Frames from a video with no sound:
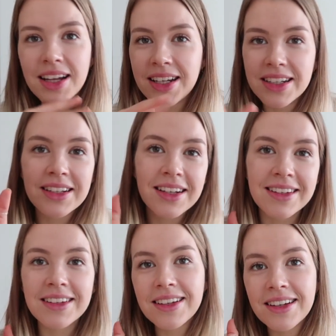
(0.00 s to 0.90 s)

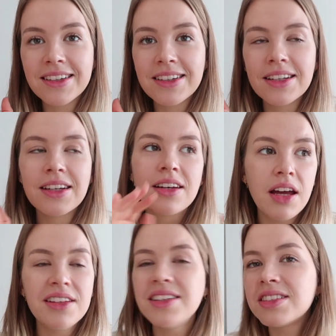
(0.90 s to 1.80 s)
clean.
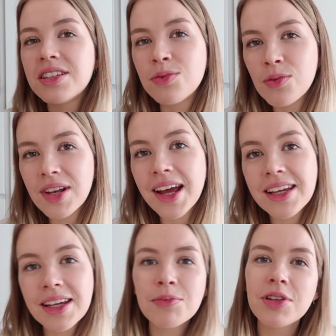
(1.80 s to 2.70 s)
And yes, I do
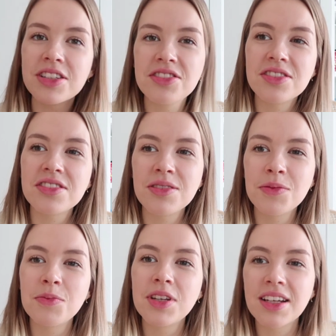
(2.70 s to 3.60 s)
like it, but it's just
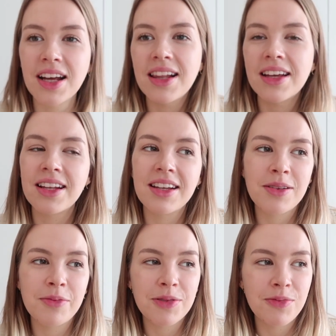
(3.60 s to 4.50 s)
not me. I like a
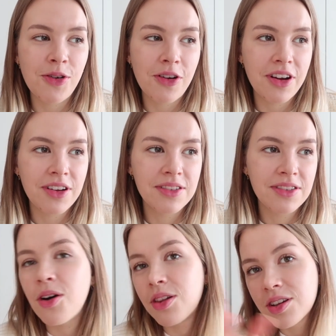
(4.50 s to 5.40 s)
little bit more
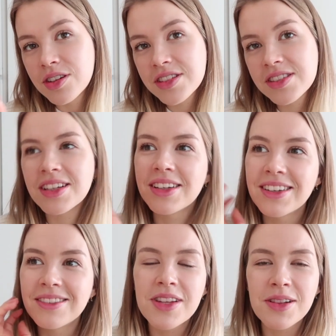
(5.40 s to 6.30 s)
colors
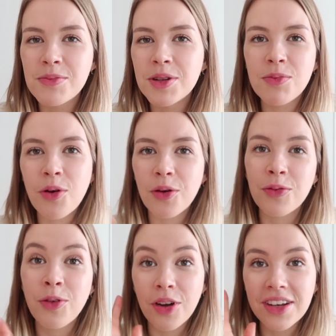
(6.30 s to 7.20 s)
and a little bit more
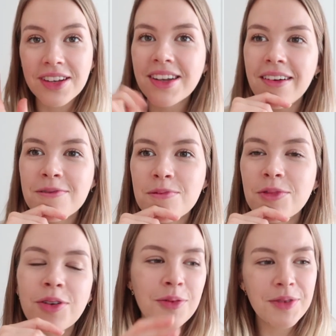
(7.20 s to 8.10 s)
fun.
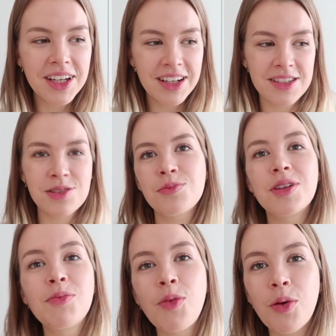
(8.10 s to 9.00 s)
For me, it has to
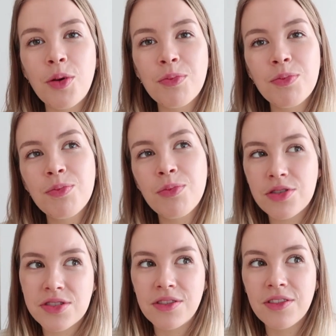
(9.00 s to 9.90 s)
be more
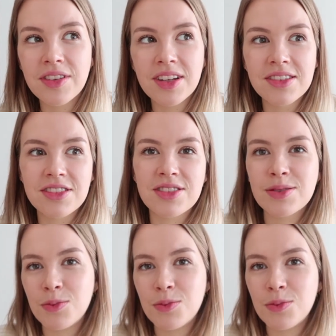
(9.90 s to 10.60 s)
personal than just